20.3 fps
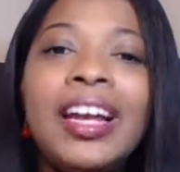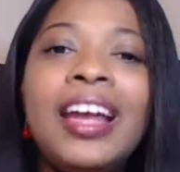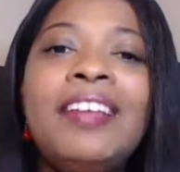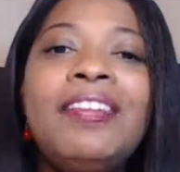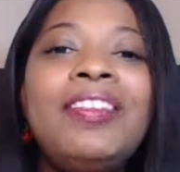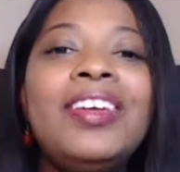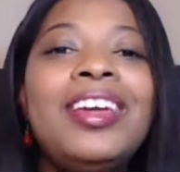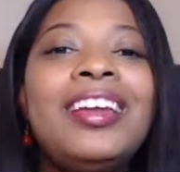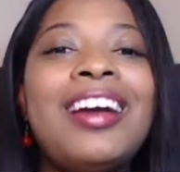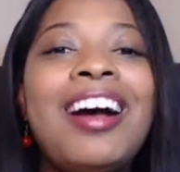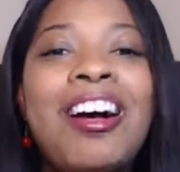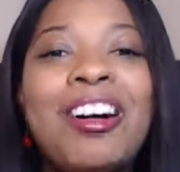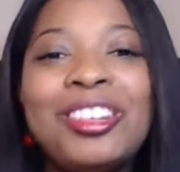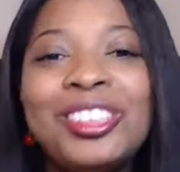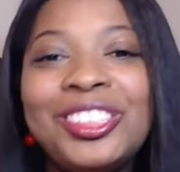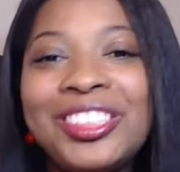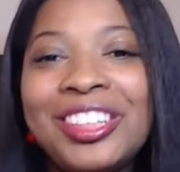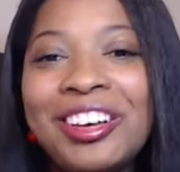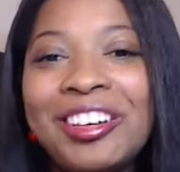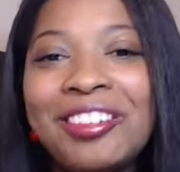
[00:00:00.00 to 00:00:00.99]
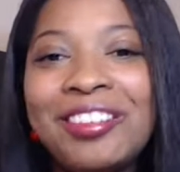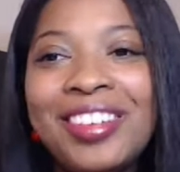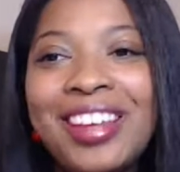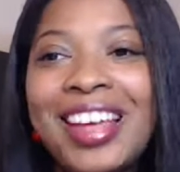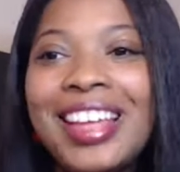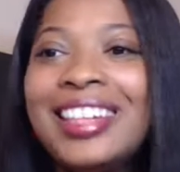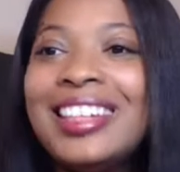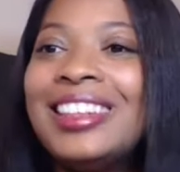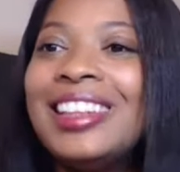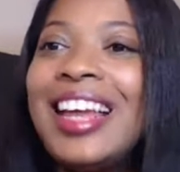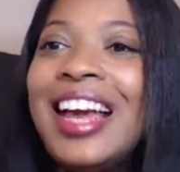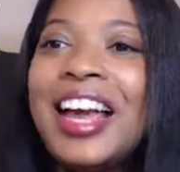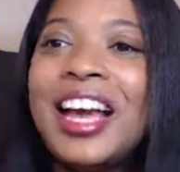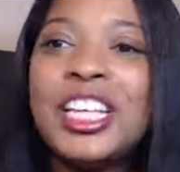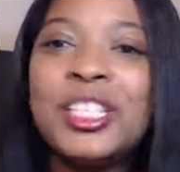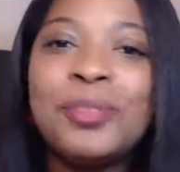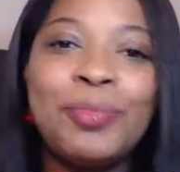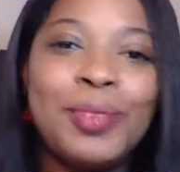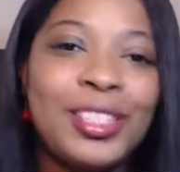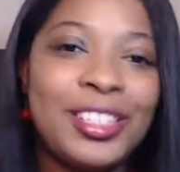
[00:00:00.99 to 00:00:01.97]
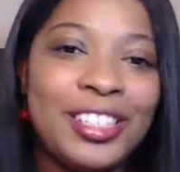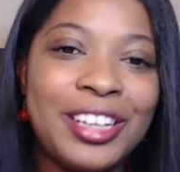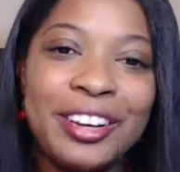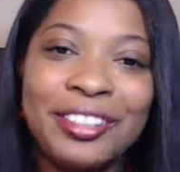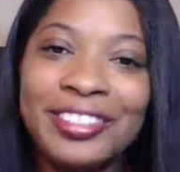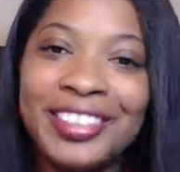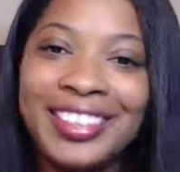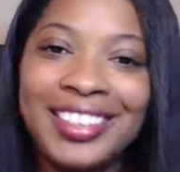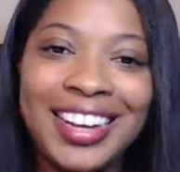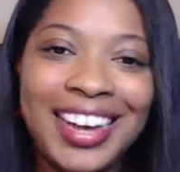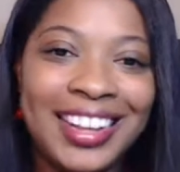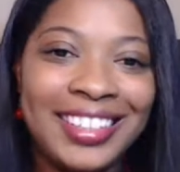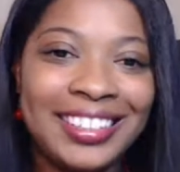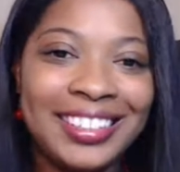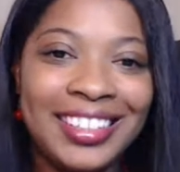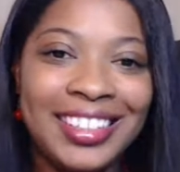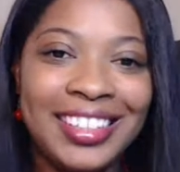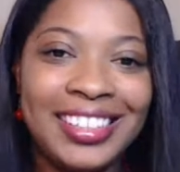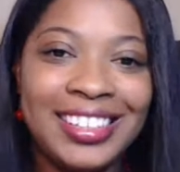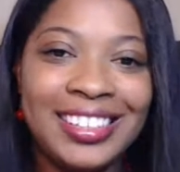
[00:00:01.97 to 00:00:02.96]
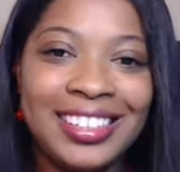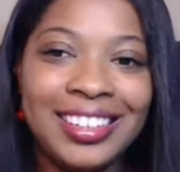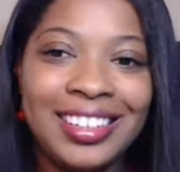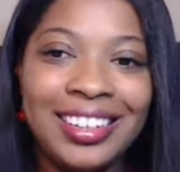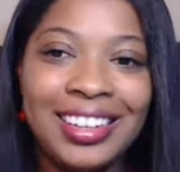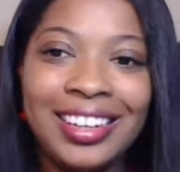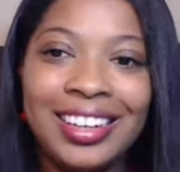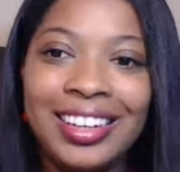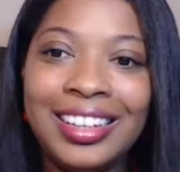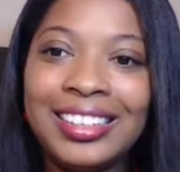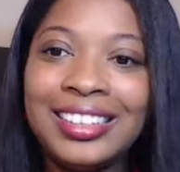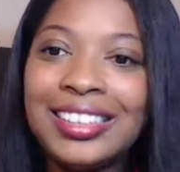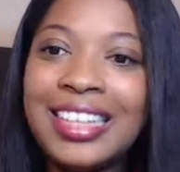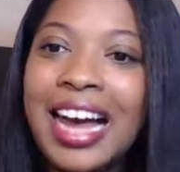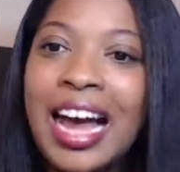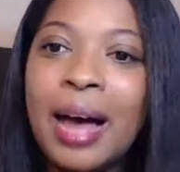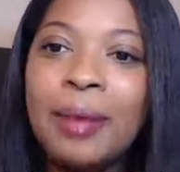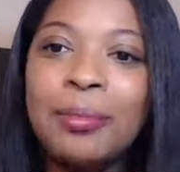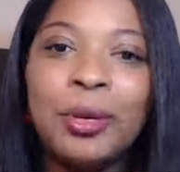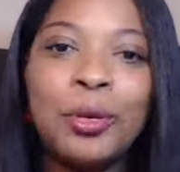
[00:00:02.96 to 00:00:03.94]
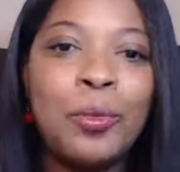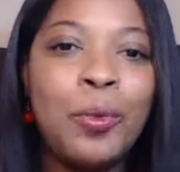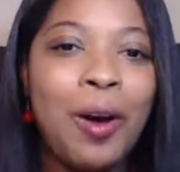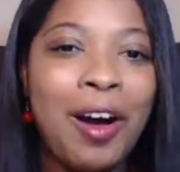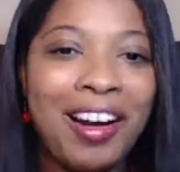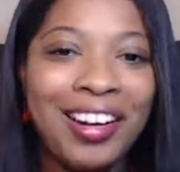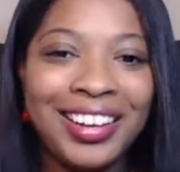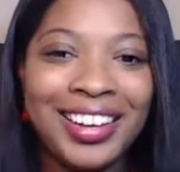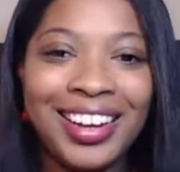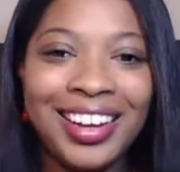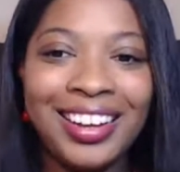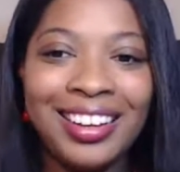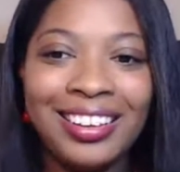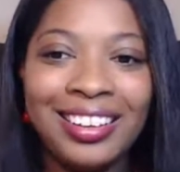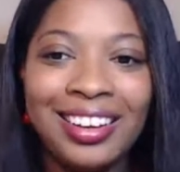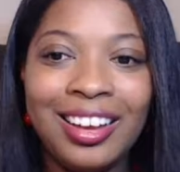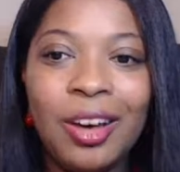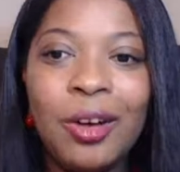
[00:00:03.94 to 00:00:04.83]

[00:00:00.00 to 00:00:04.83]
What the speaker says: And then also, last but certainly not least, it's time to walk it.